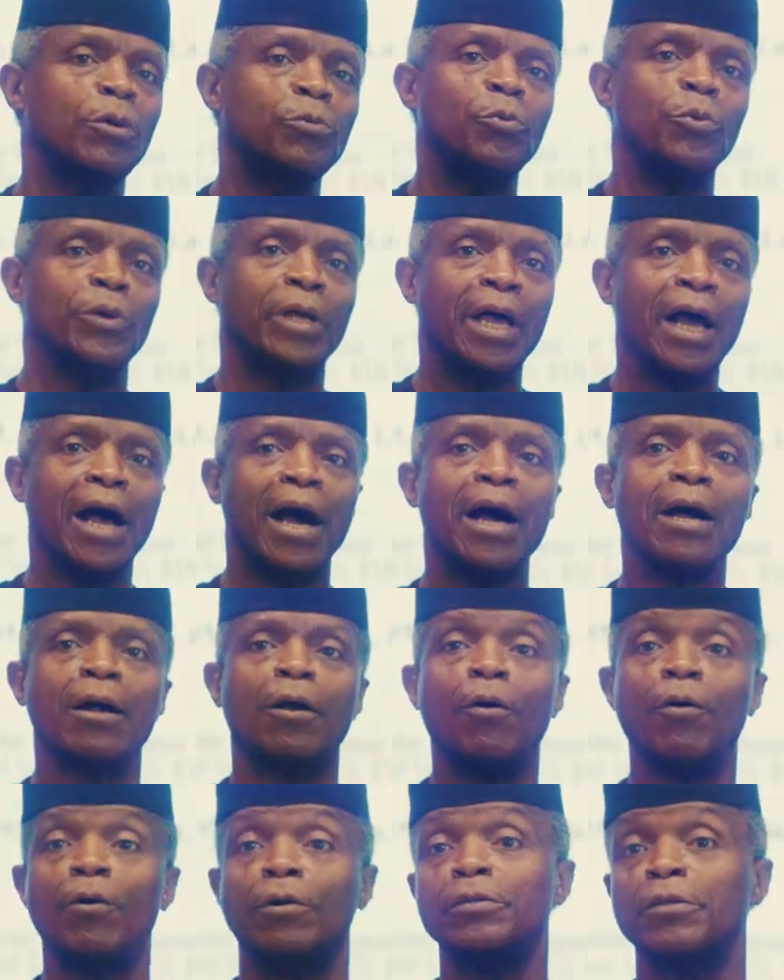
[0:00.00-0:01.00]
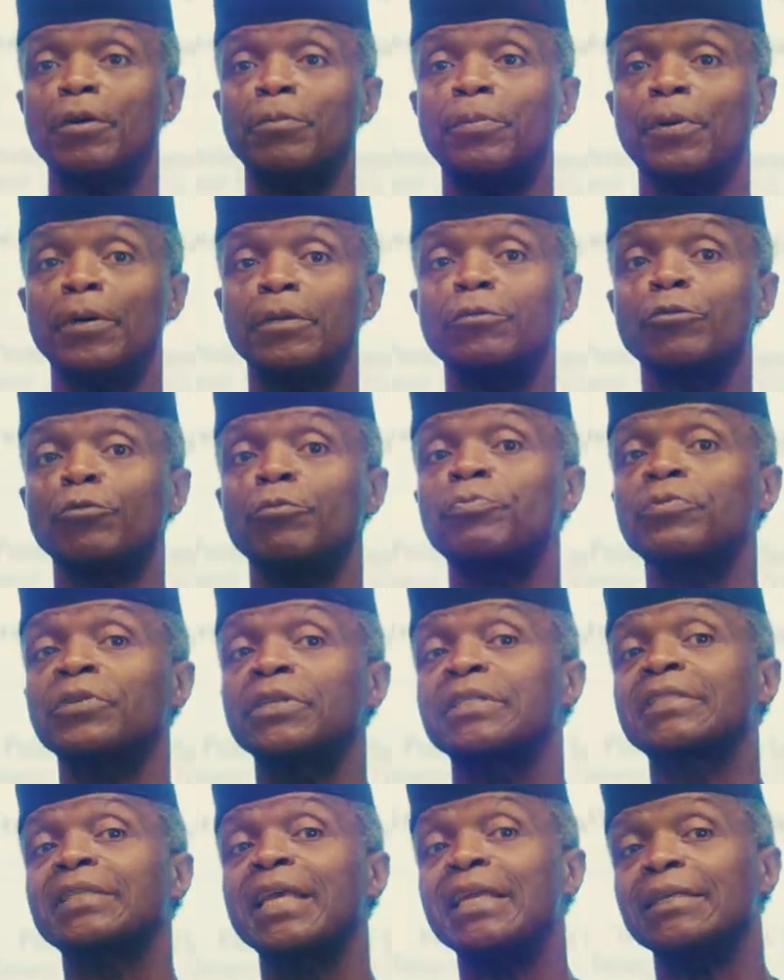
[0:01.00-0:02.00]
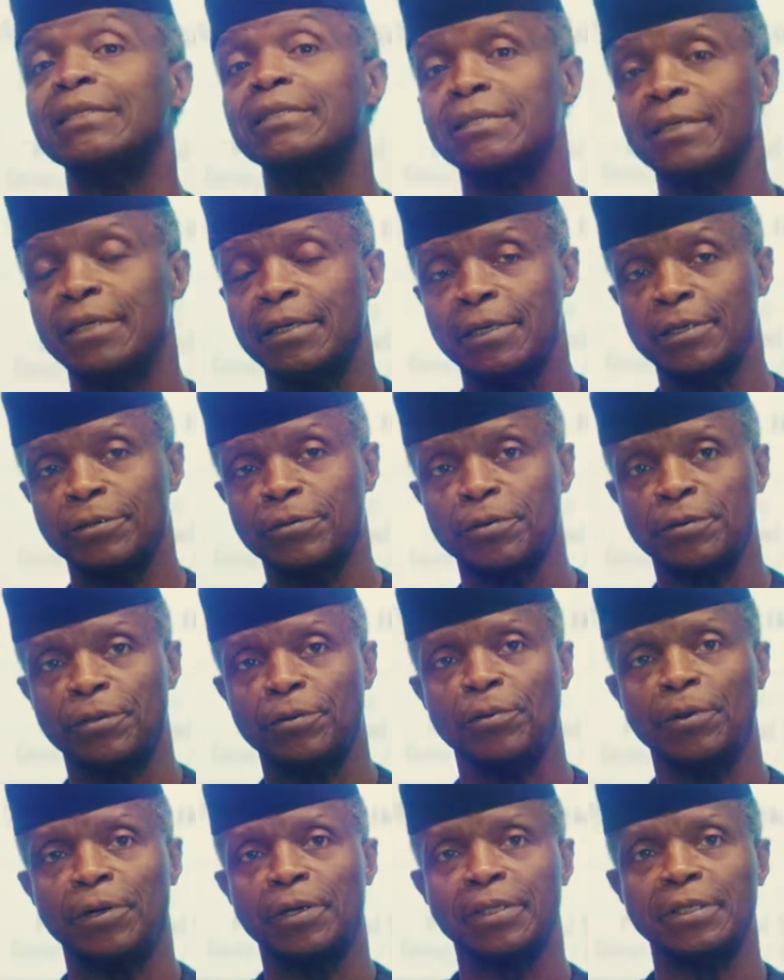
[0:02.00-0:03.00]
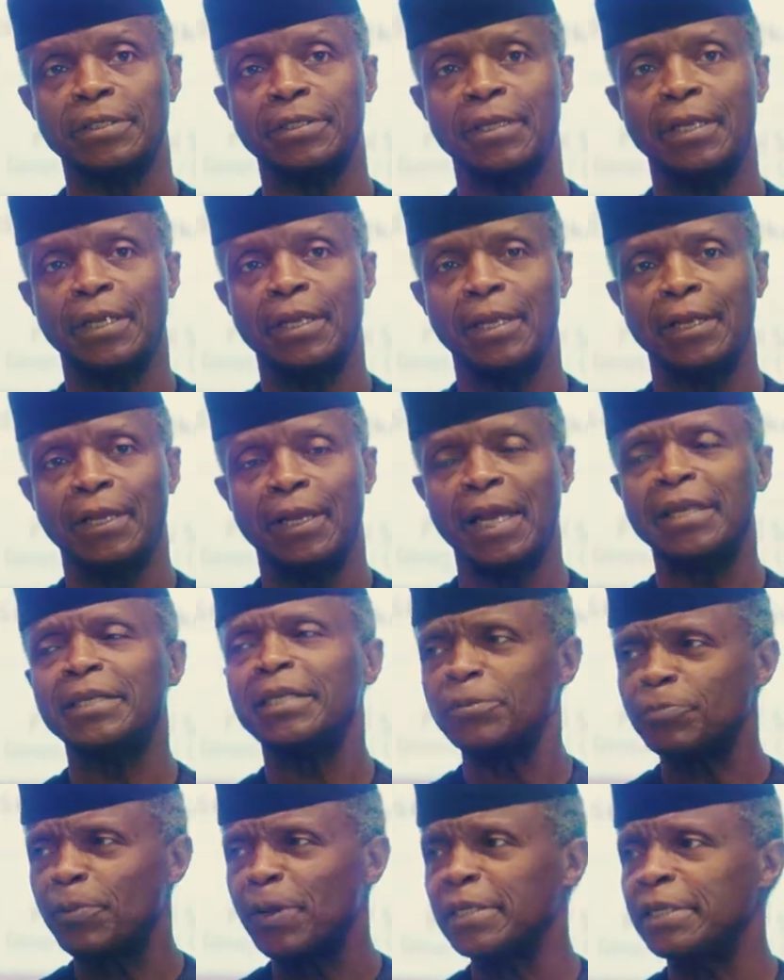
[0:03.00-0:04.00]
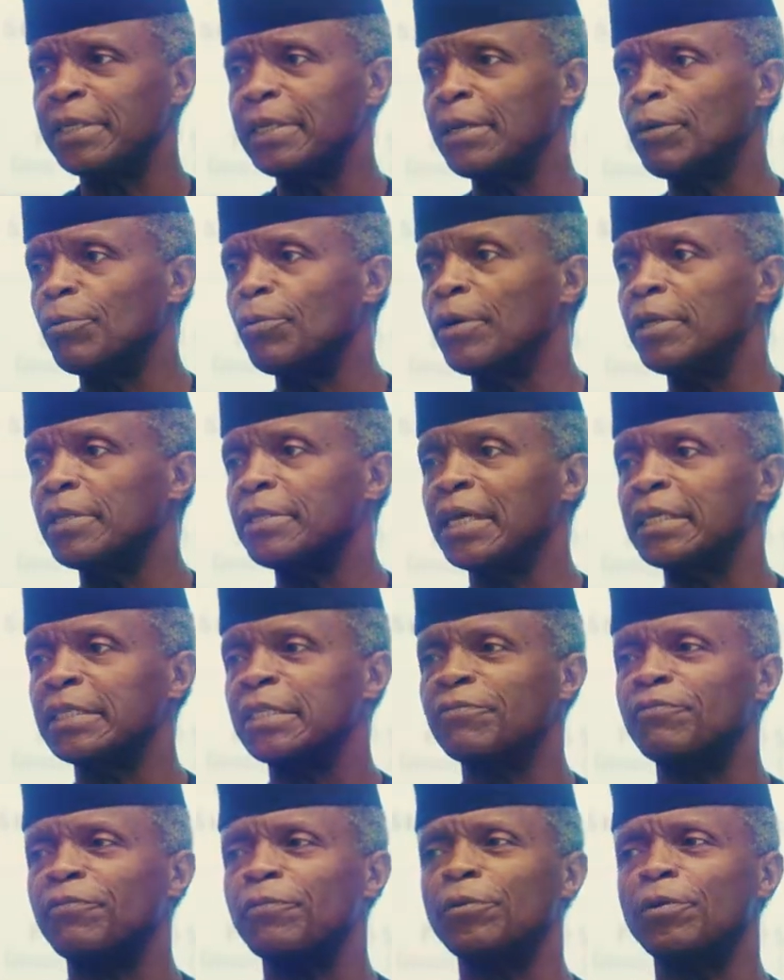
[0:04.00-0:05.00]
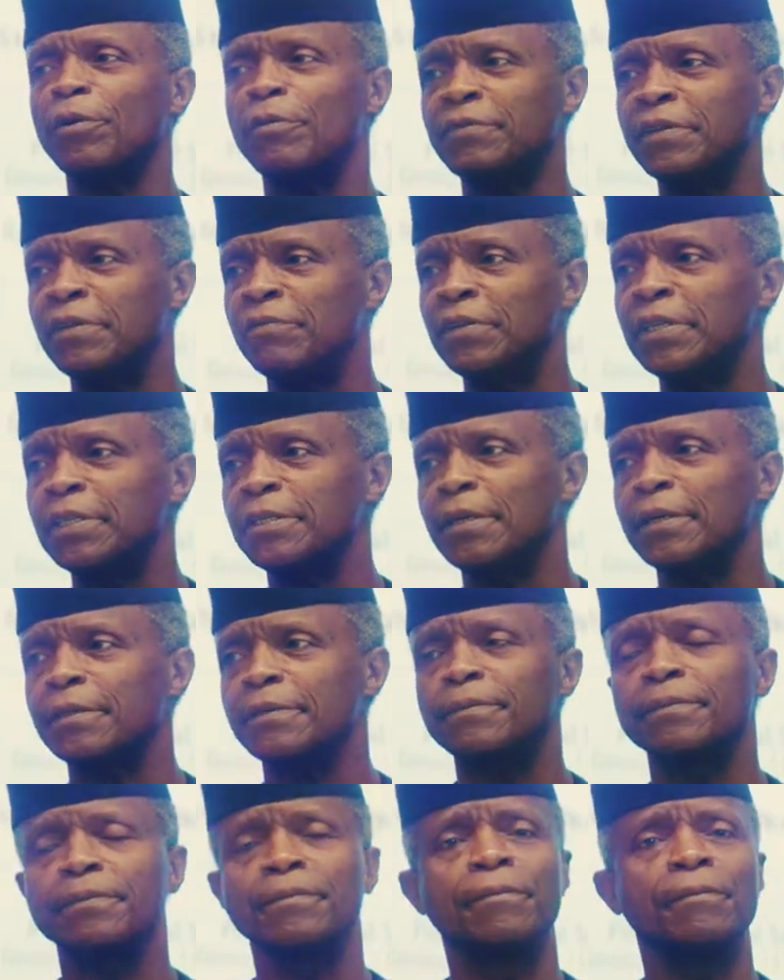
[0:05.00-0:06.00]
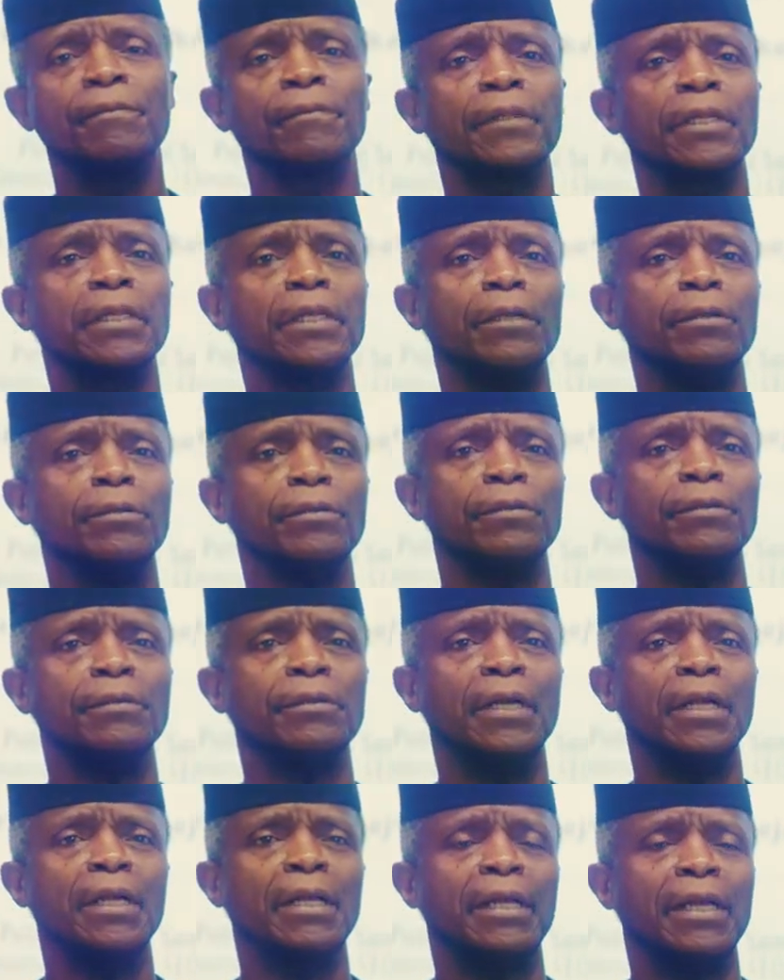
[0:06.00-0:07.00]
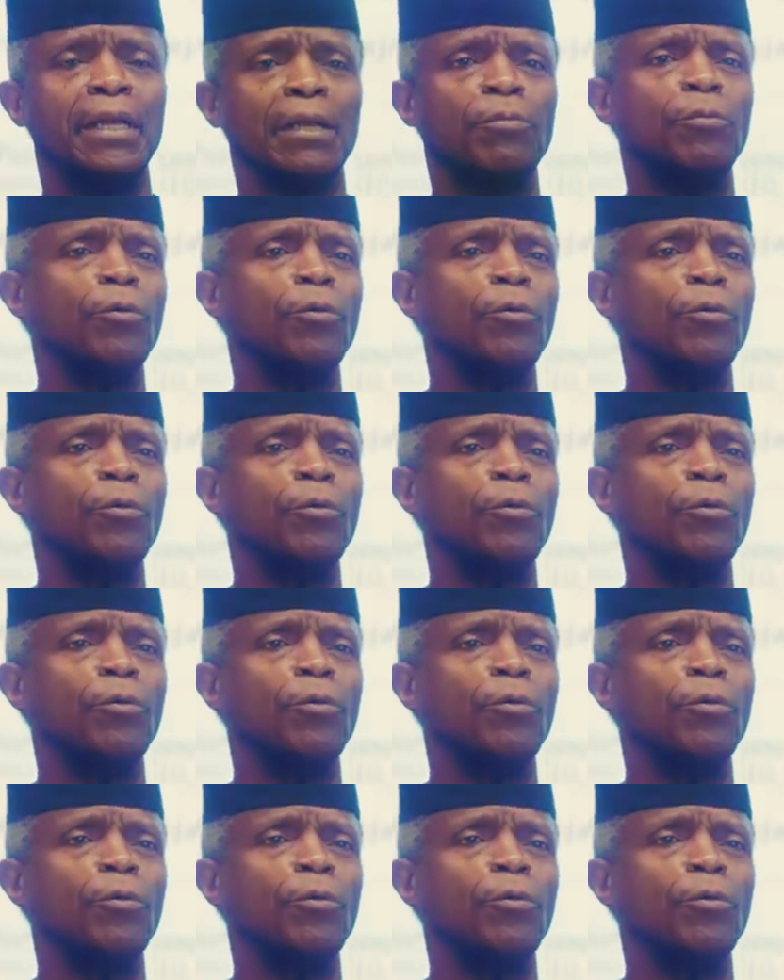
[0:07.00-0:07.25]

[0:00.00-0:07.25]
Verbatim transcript: we are called upon to present to the world, and especially a world that is full of division, you know, a